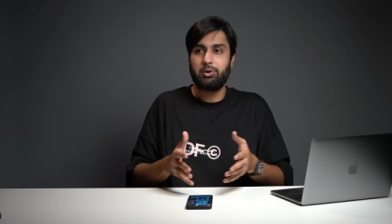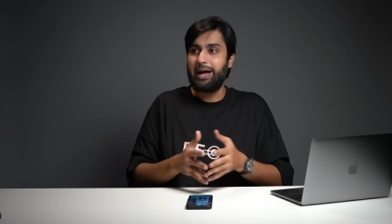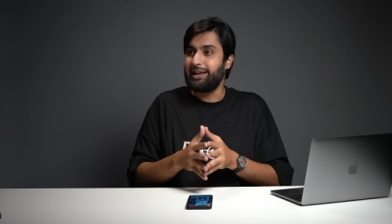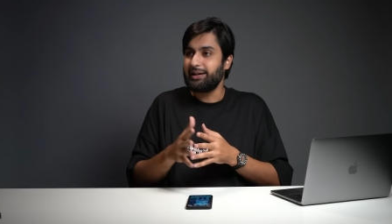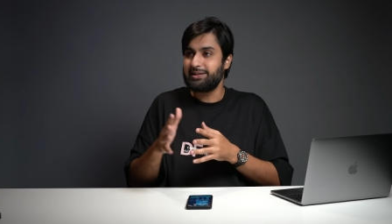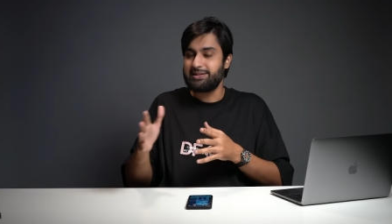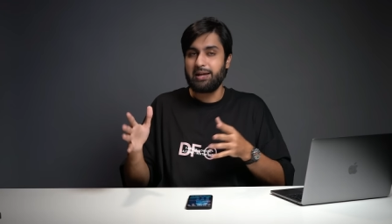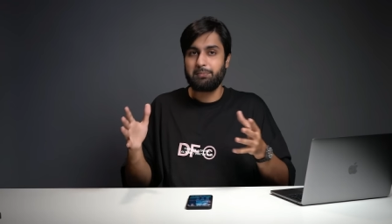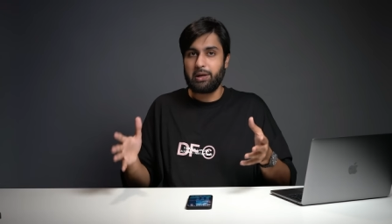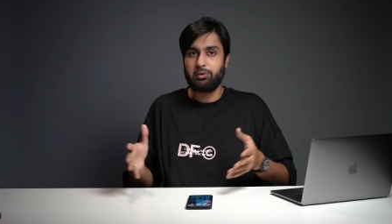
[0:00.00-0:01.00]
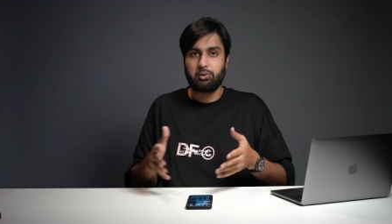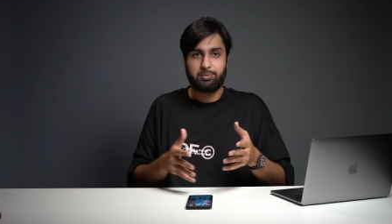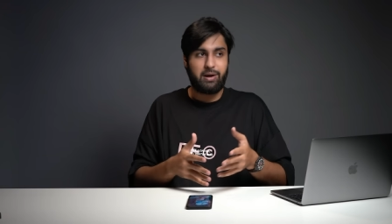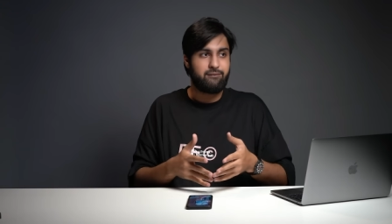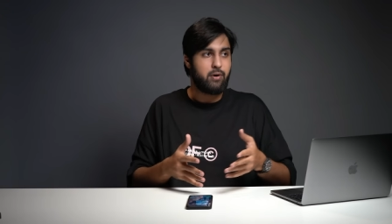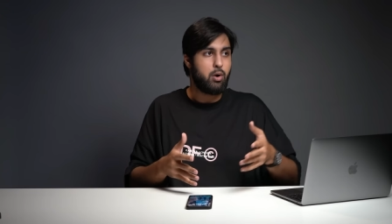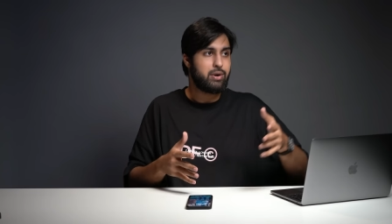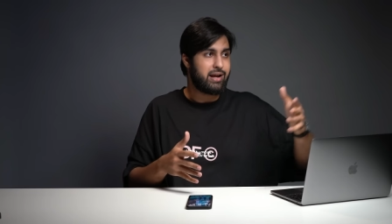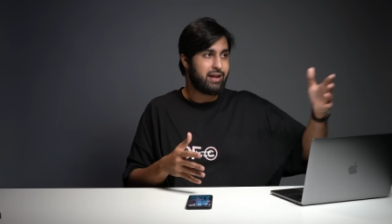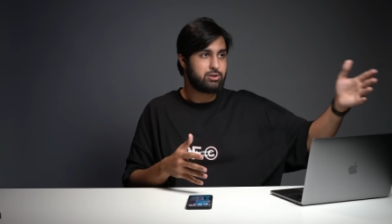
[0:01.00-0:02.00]
I like to take B-roll with my phone.
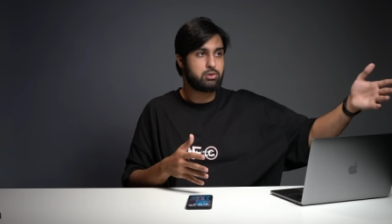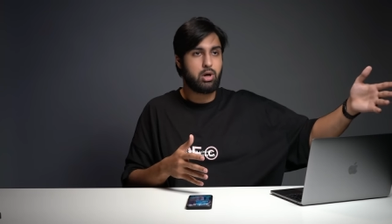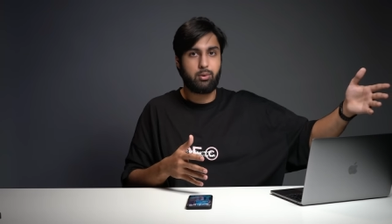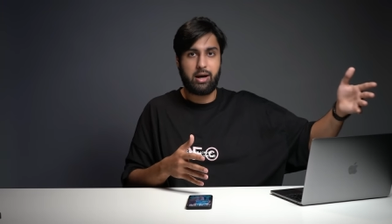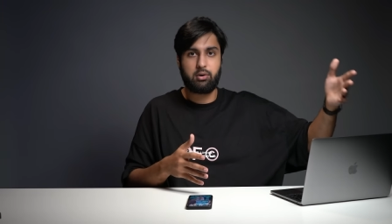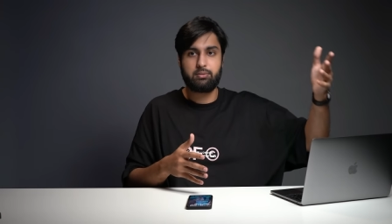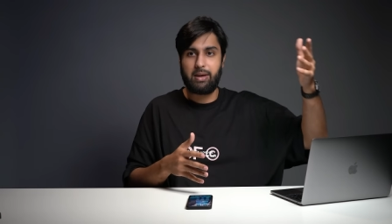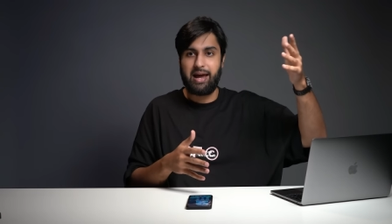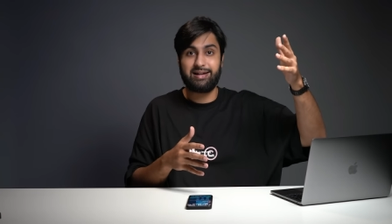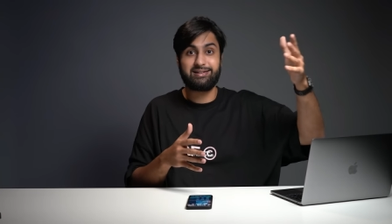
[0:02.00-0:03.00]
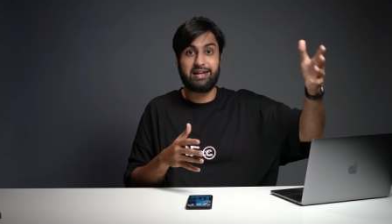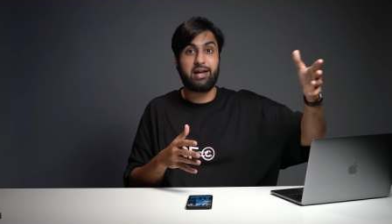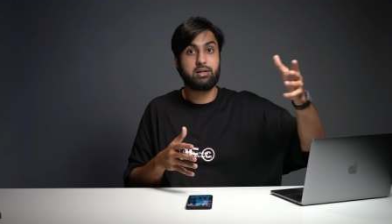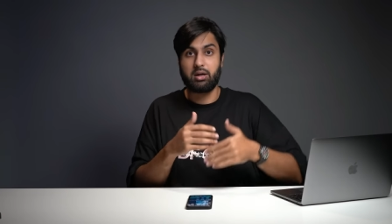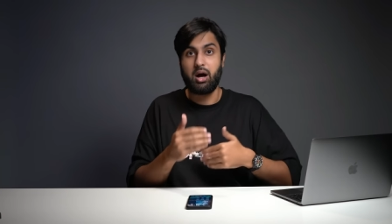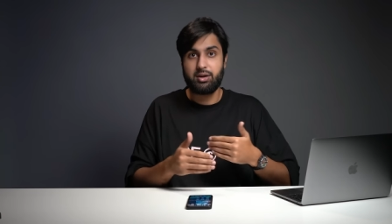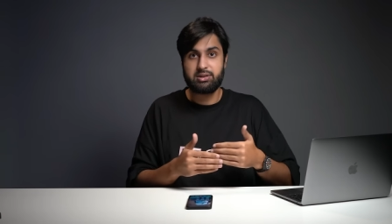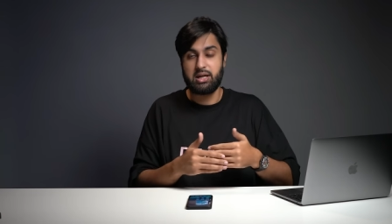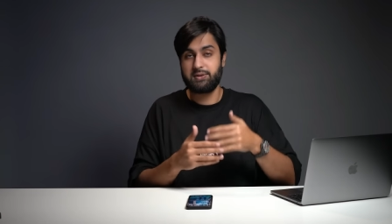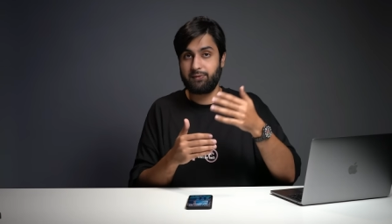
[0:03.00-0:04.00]
I like to go out and get
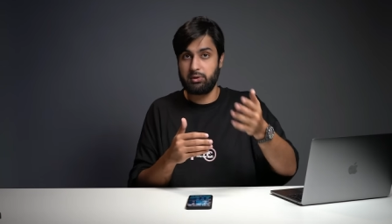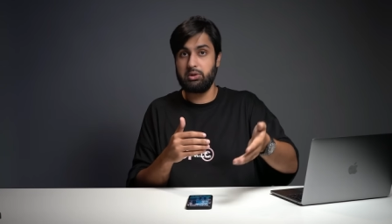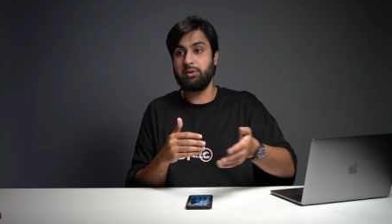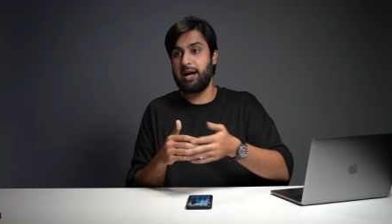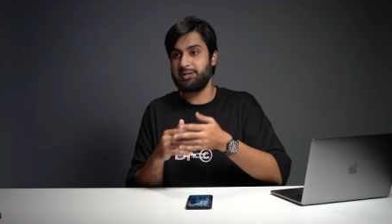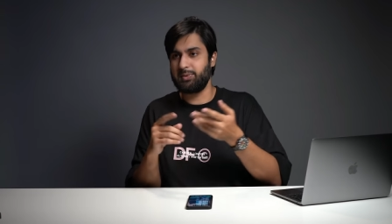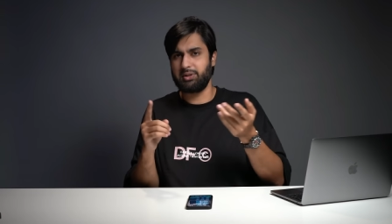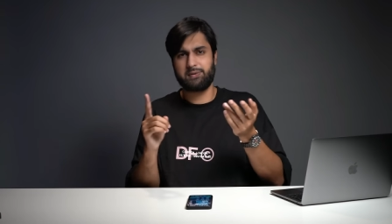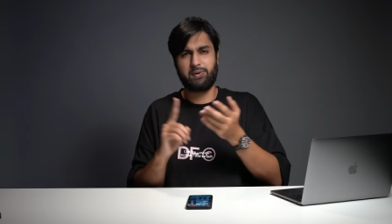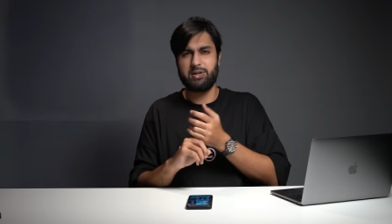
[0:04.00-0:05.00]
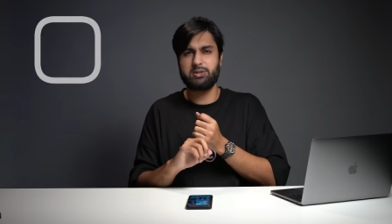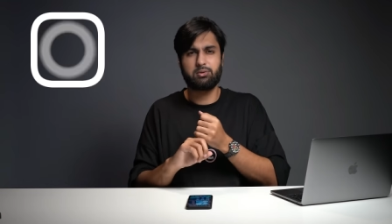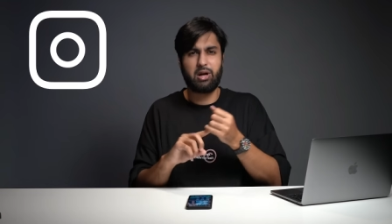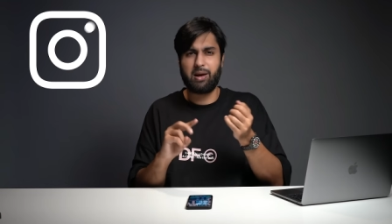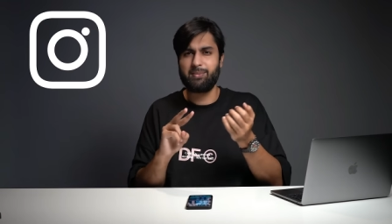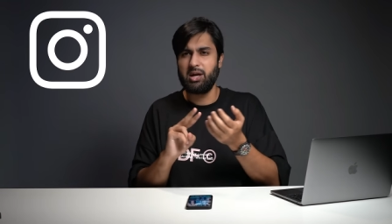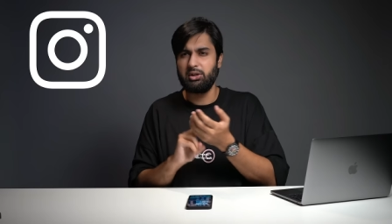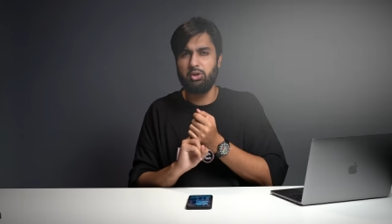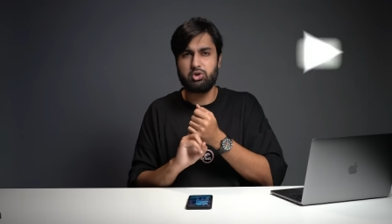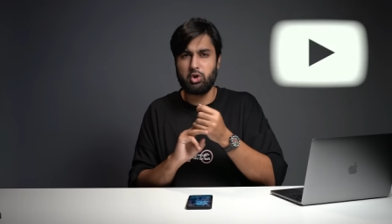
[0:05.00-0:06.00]
content for you guys, whether it's for Instagram,
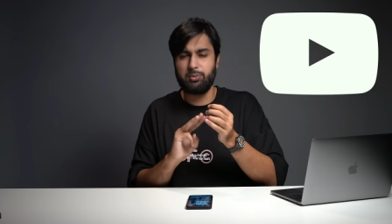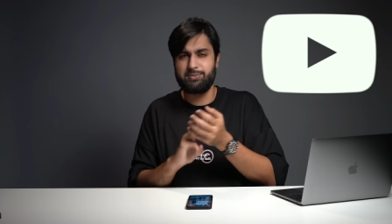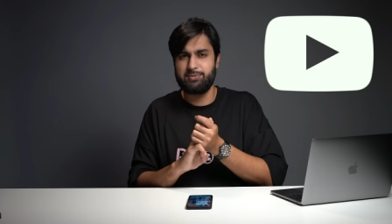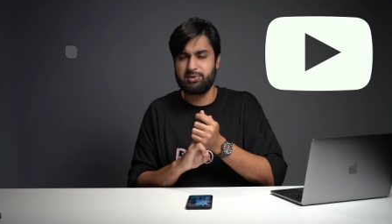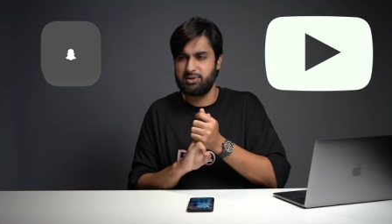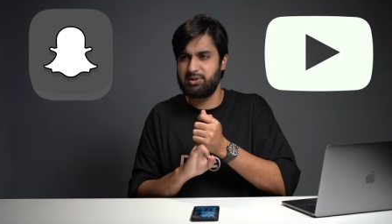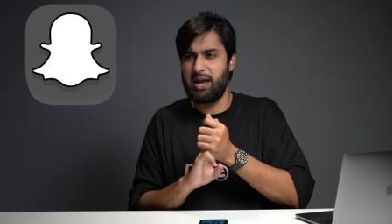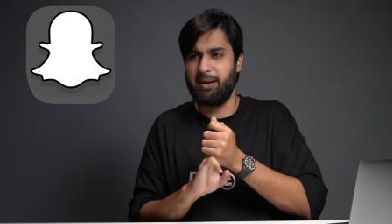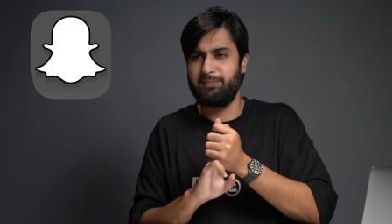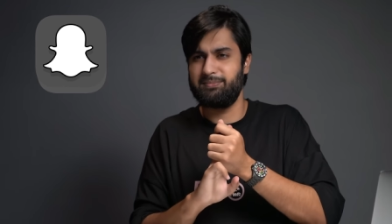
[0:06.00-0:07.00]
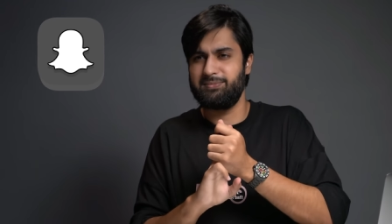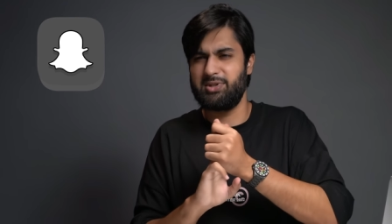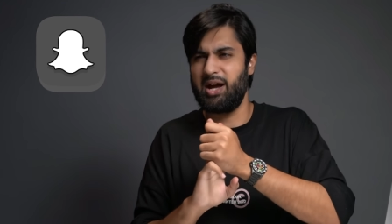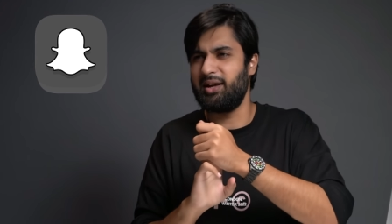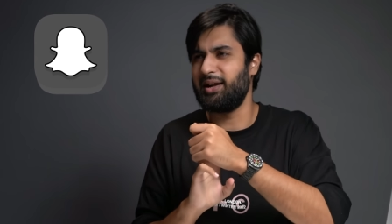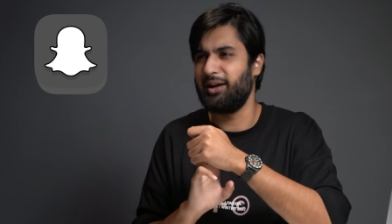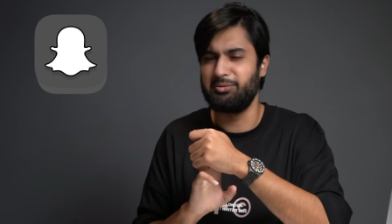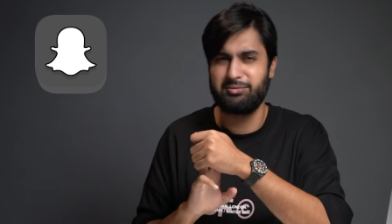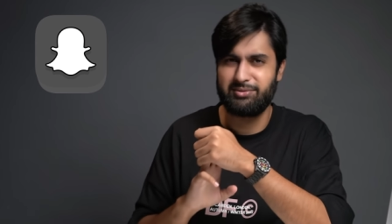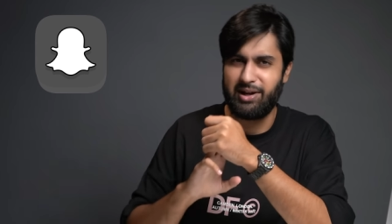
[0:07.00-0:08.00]
YouTube, Snapchat, I
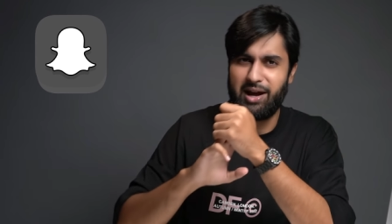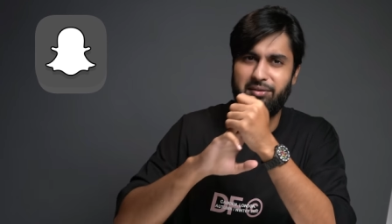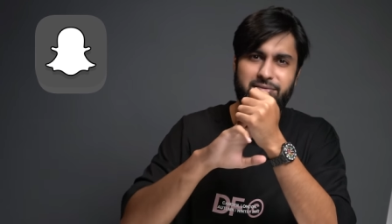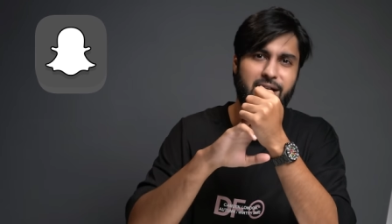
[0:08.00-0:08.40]
don't have